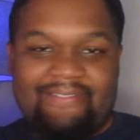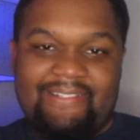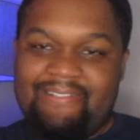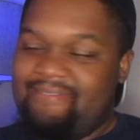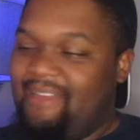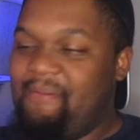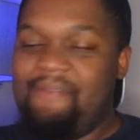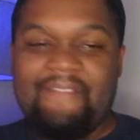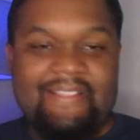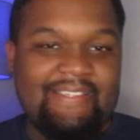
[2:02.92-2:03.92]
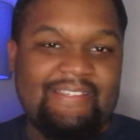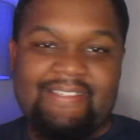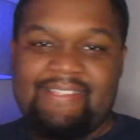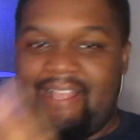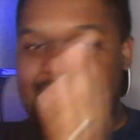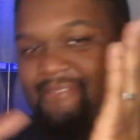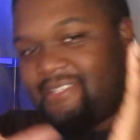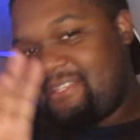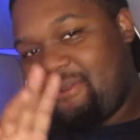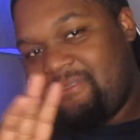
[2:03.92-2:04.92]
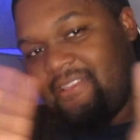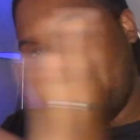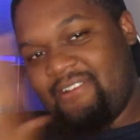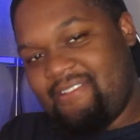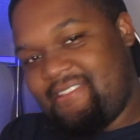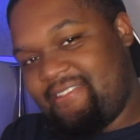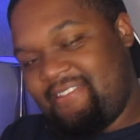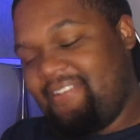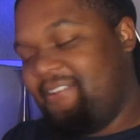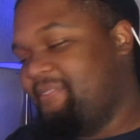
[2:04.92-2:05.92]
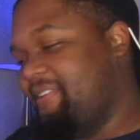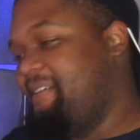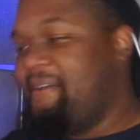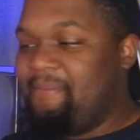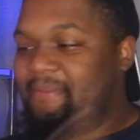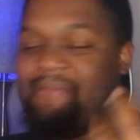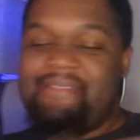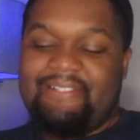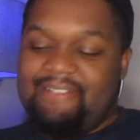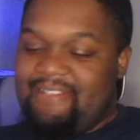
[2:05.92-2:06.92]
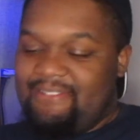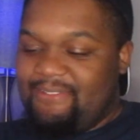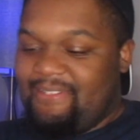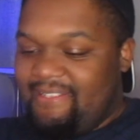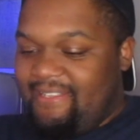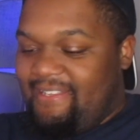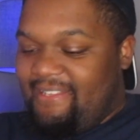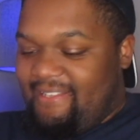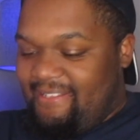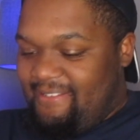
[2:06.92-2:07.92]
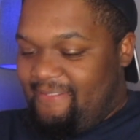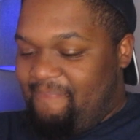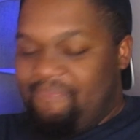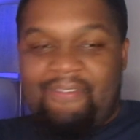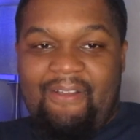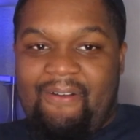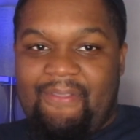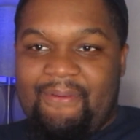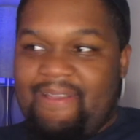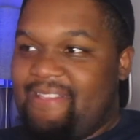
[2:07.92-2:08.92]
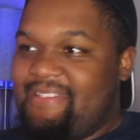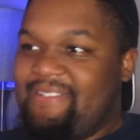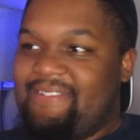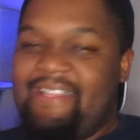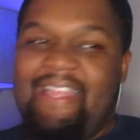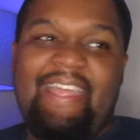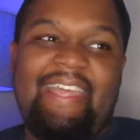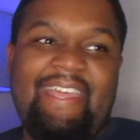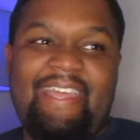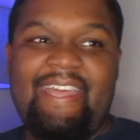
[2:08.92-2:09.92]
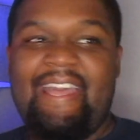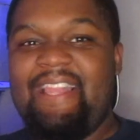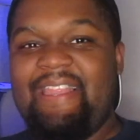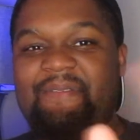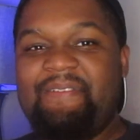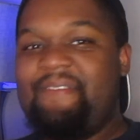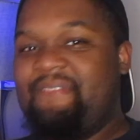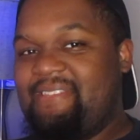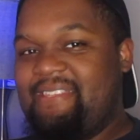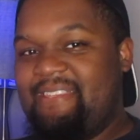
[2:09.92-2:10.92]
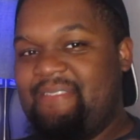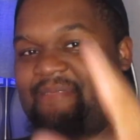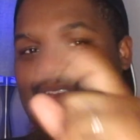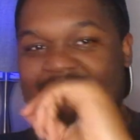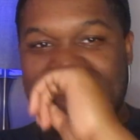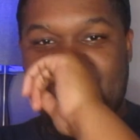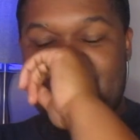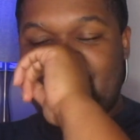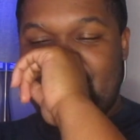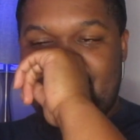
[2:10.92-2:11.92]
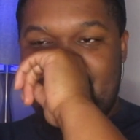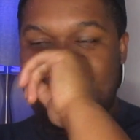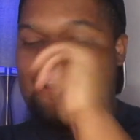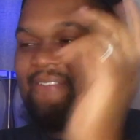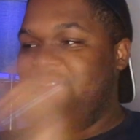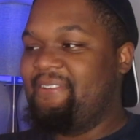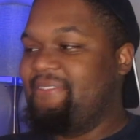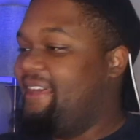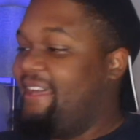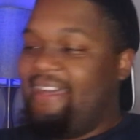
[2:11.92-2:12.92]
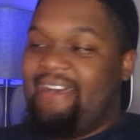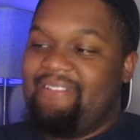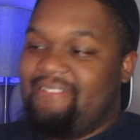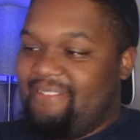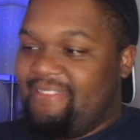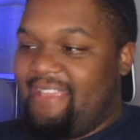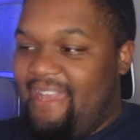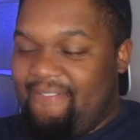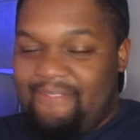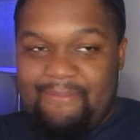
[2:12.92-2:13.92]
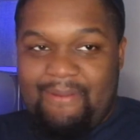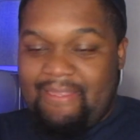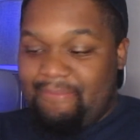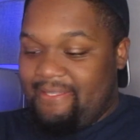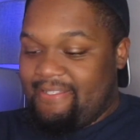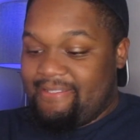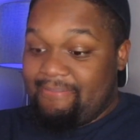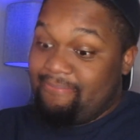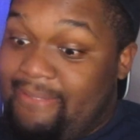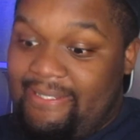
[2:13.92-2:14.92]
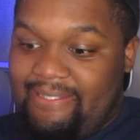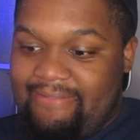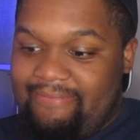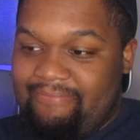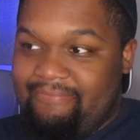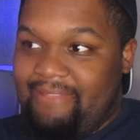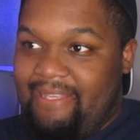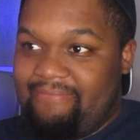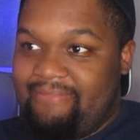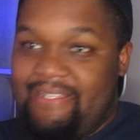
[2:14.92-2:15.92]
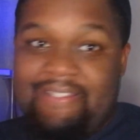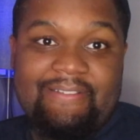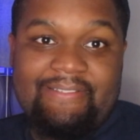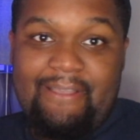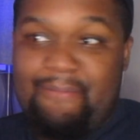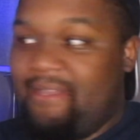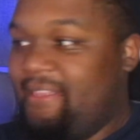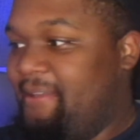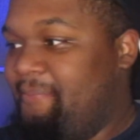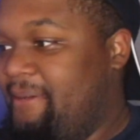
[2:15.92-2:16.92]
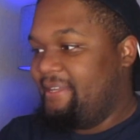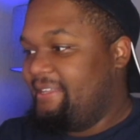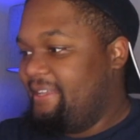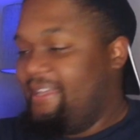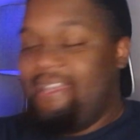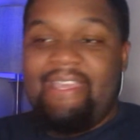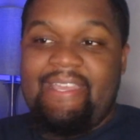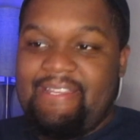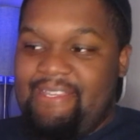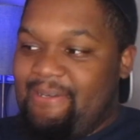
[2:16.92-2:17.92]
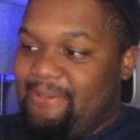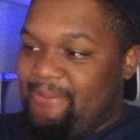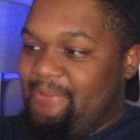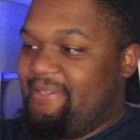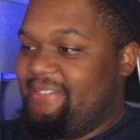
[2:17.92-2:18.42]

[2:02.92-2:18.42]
know. It's like I'm slowly transitioning over, but I'm still Android all the way. So let me know if you're team Android or if you're team iPhone. I don't know. I think iPhone probably beat us by now, like 10 years ago probably. But anywho,